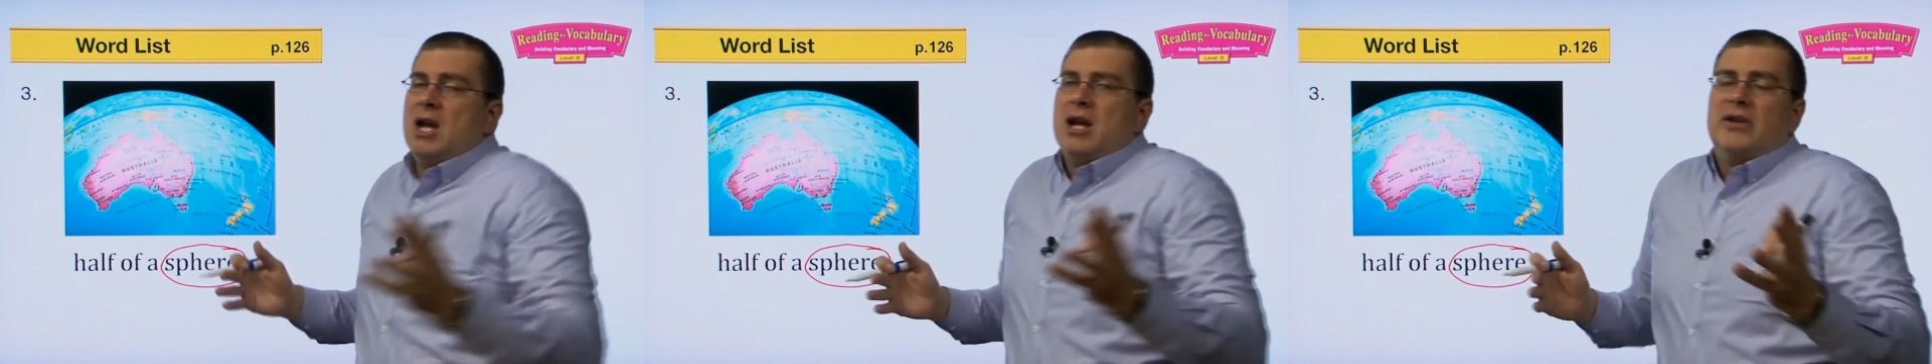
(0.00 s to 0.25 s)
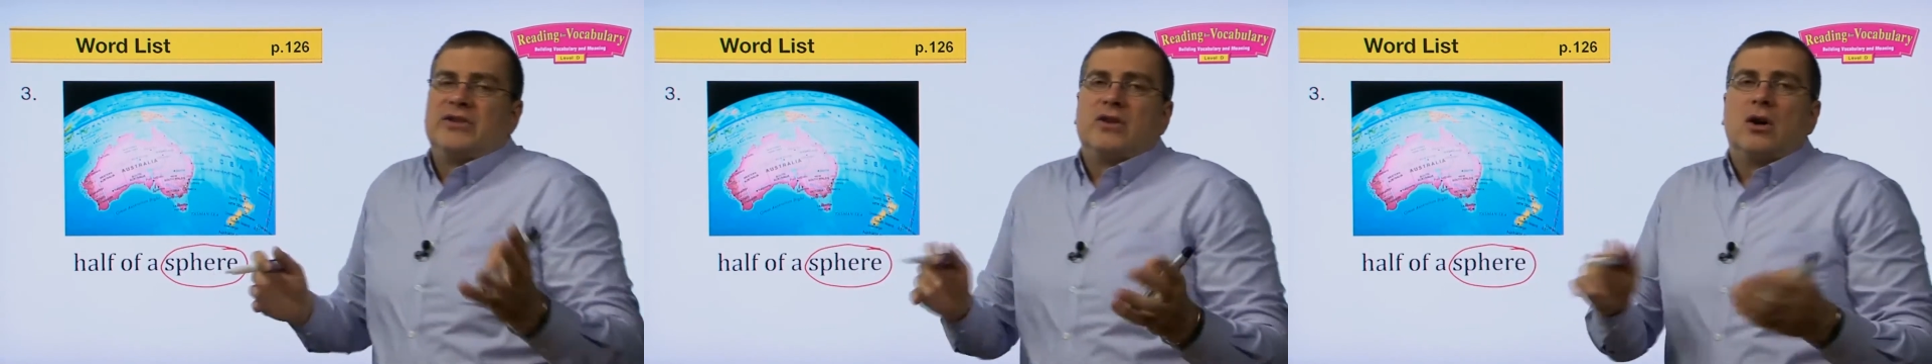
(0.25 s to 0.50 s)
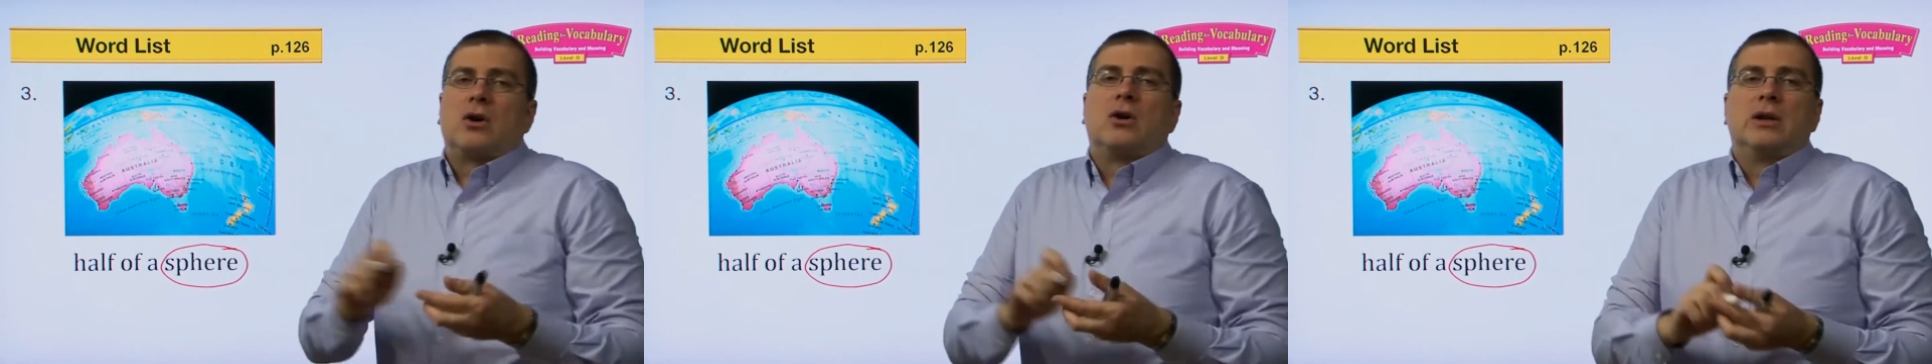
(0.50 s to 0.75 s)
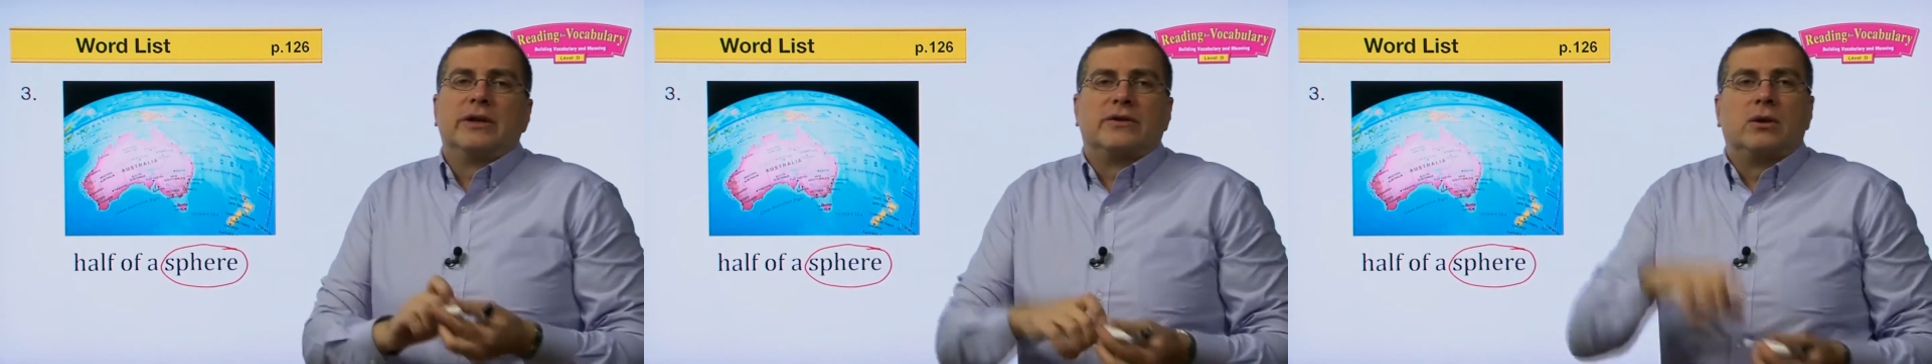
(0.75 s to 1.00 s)
A
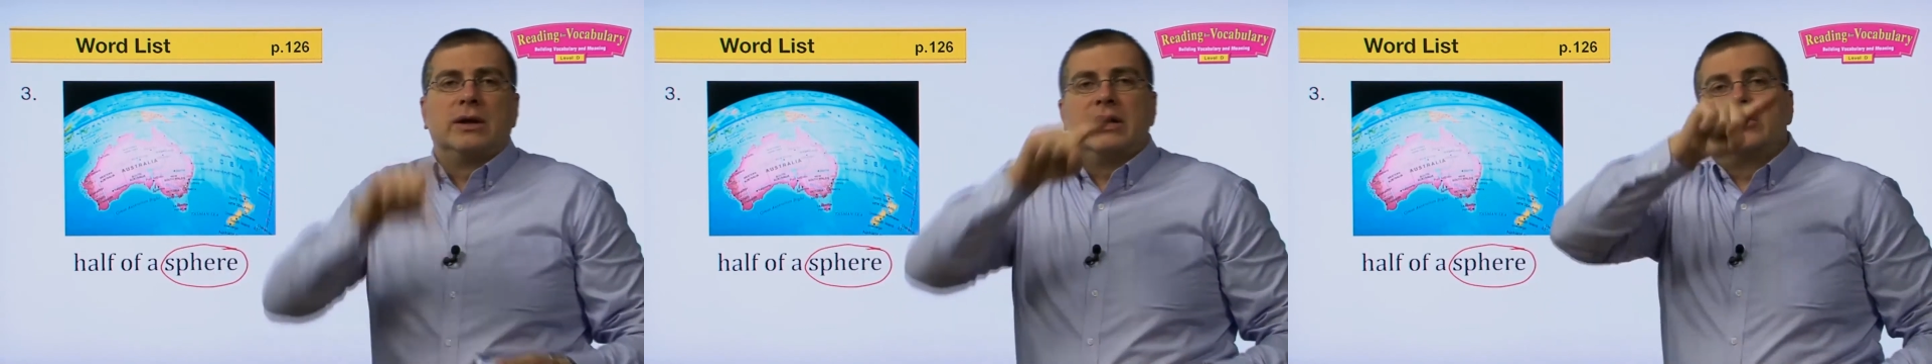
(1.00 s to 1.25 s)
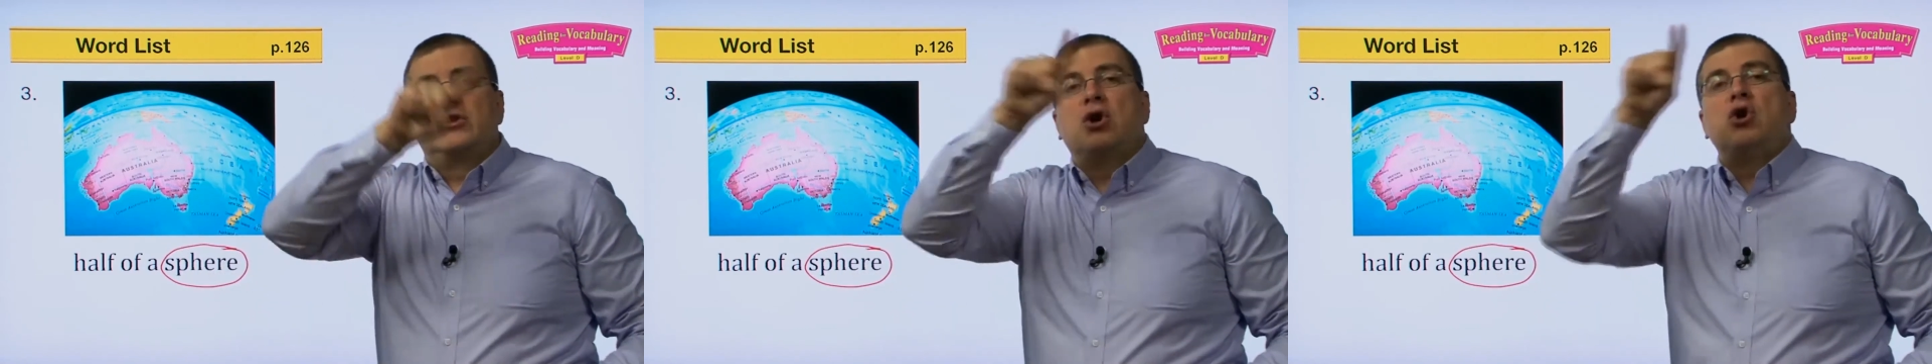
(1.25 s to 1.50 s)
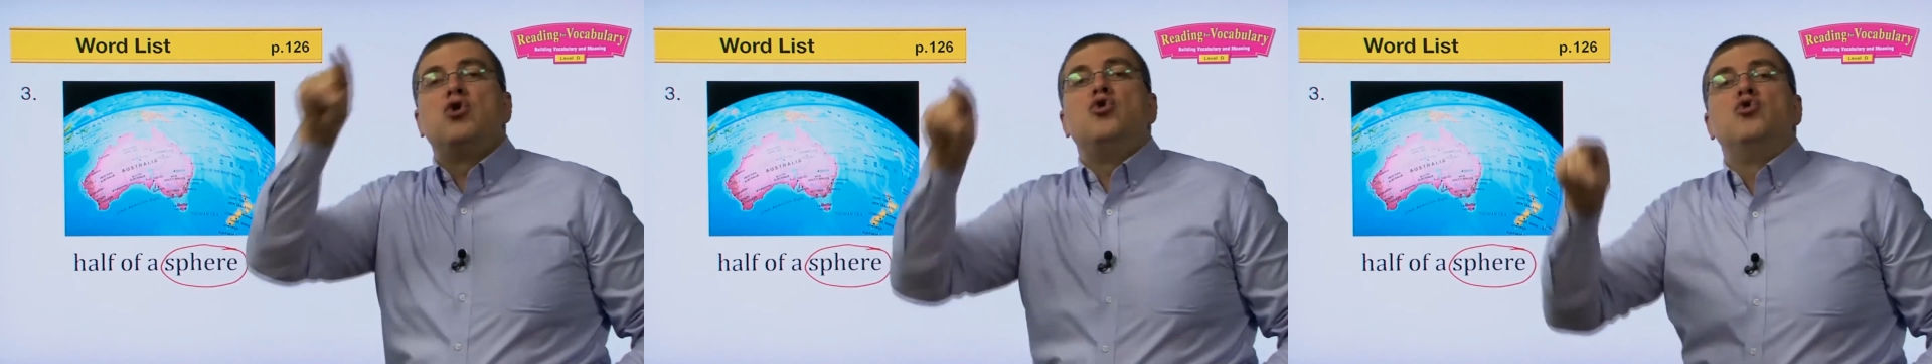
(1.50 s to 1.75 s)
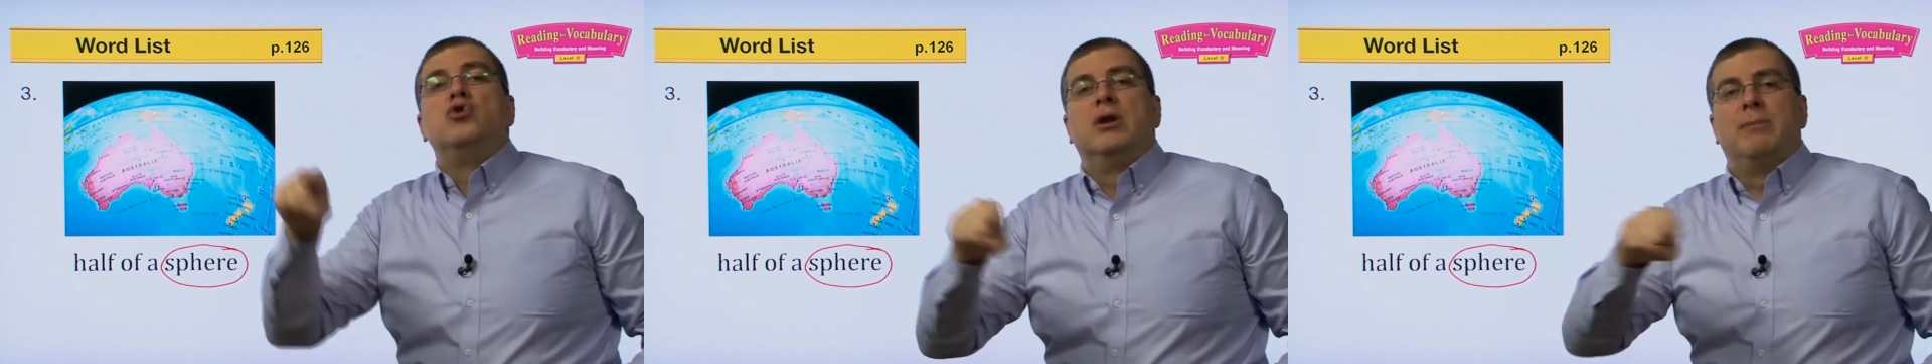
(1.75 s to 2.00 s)
circle is only
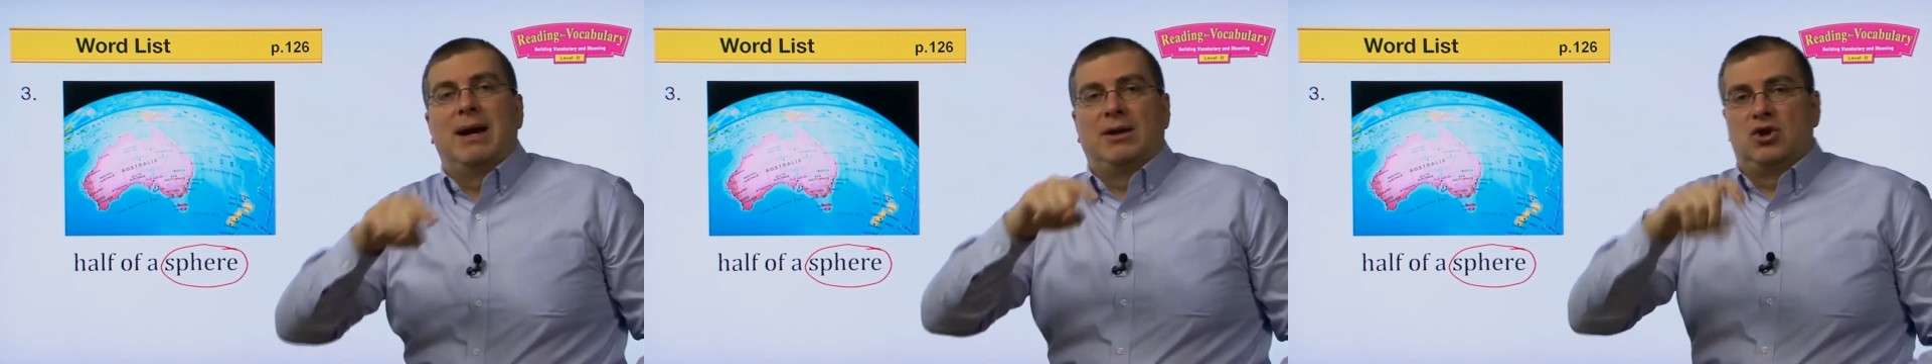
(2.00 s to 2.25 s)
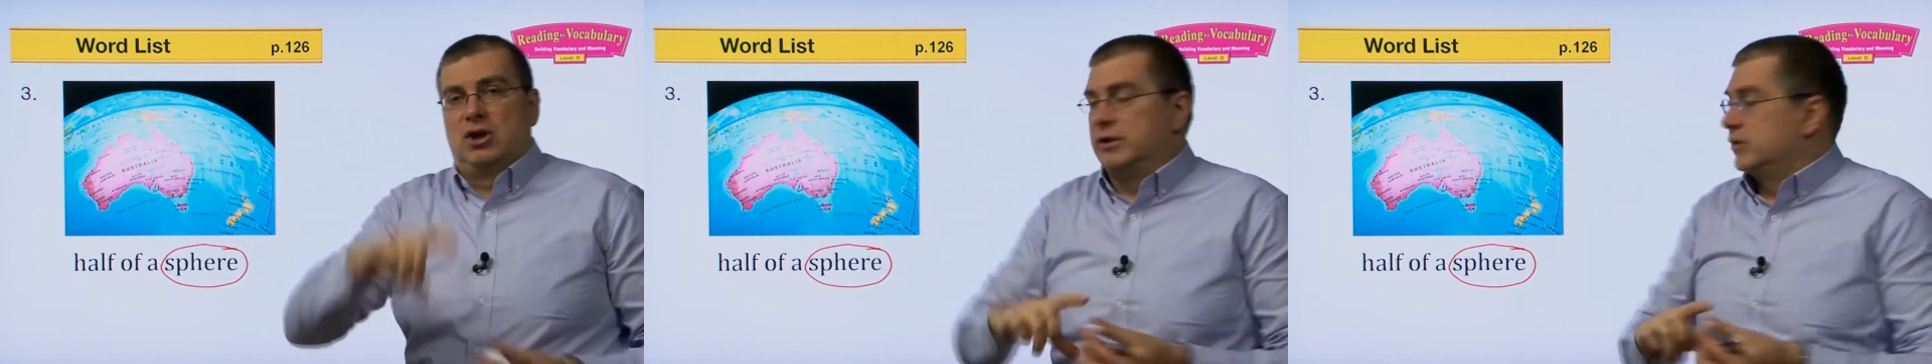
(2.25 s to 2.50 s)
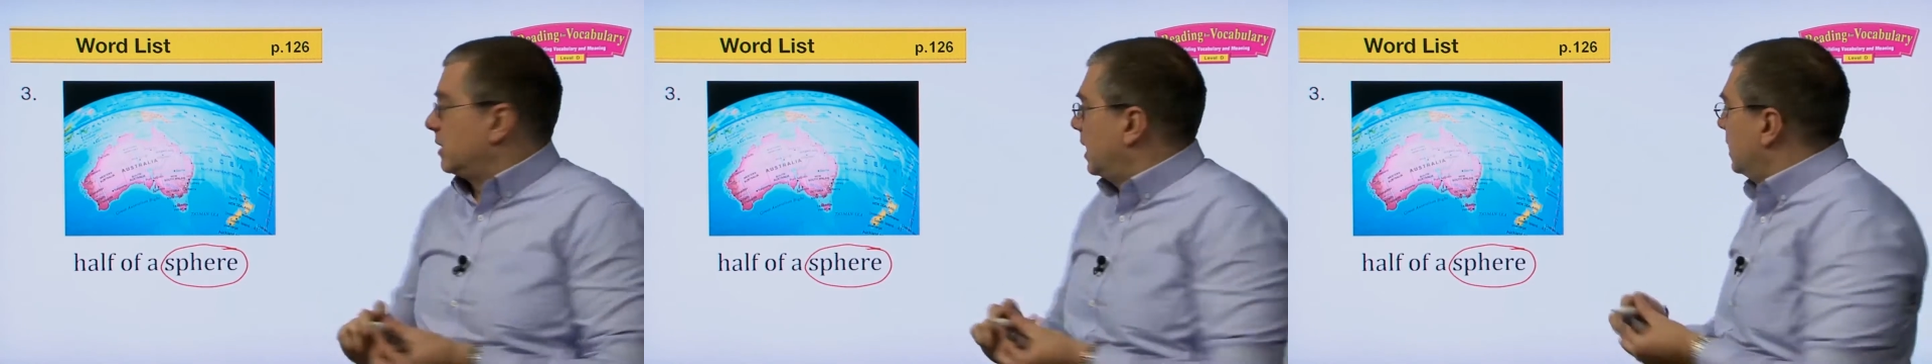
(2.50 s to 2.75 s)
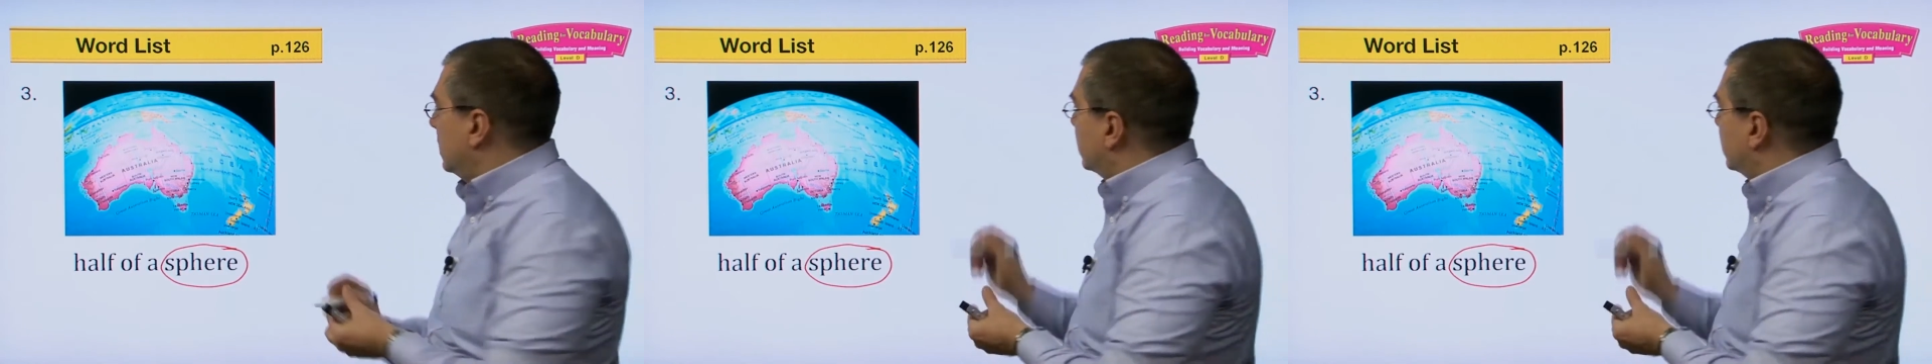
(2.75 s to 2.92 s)
2 dimensions, right?